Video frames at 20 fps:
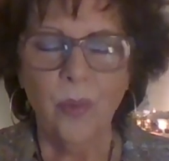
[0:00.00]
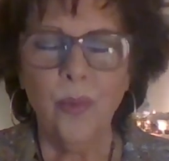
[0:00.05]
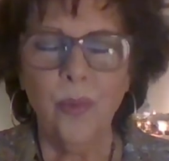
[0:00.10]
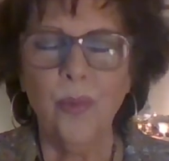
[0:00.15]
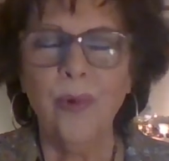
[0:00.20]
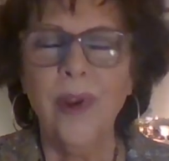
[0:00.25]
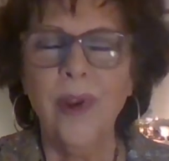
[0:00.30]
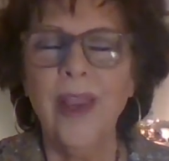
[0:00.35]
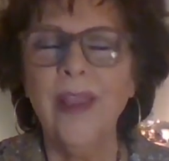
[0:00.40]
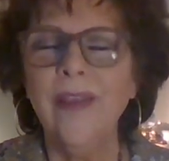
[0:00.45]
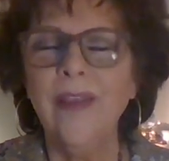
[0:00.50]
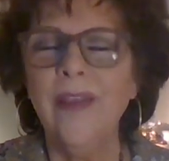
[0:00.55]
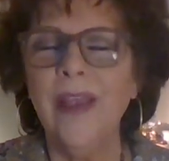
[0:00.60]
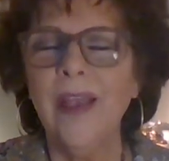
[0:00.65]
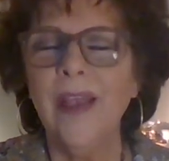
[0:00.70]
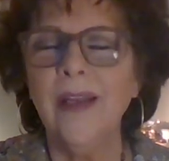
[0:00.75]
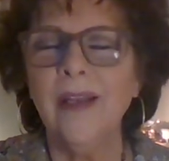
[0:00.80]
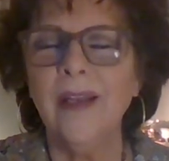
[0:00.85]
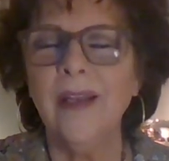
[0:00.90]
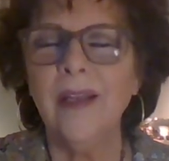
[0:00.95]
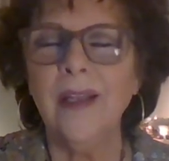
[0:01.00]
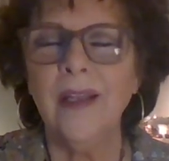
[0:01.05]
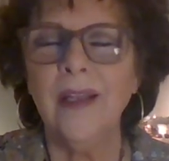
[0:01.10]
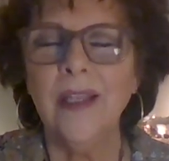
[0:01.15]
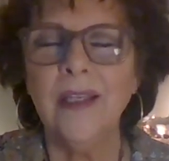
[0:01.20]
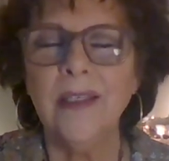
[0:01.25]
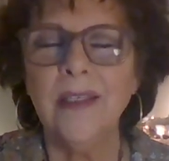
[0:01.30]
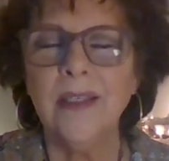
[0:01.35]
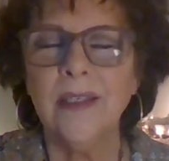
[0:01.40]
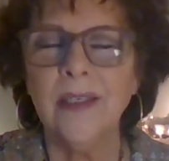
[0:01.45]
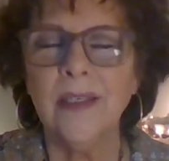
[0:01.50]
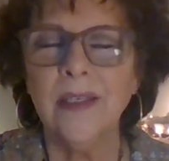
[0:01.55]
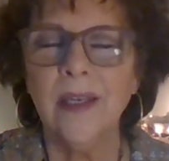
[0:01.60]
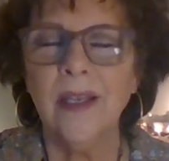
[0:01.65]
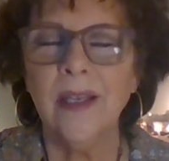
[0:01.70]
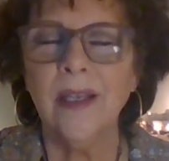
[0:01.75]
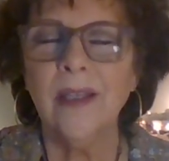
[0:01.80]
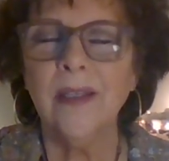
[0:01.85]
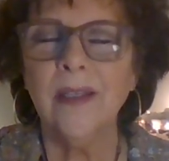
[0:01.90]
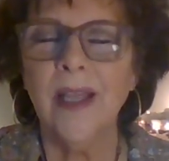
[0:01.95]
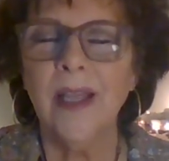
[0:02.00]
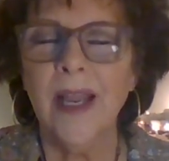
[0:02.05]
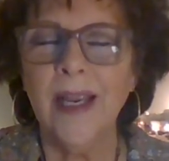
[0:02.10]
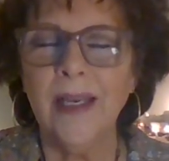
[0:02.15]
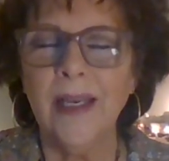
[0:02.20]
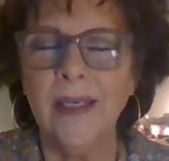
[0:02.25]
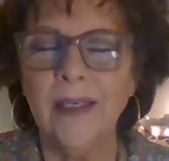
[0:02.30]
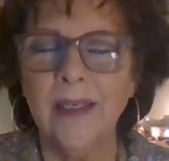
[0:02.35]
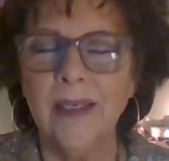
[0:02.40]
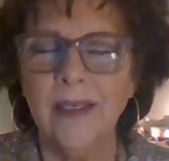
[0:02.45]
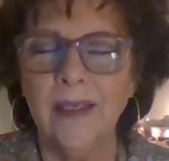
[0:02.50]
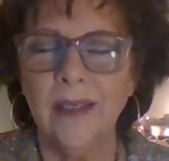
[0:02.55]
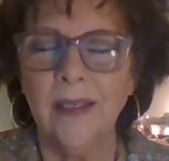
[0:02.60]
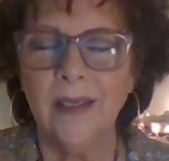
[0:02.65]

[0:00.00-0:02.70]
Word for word: Breathe in this light.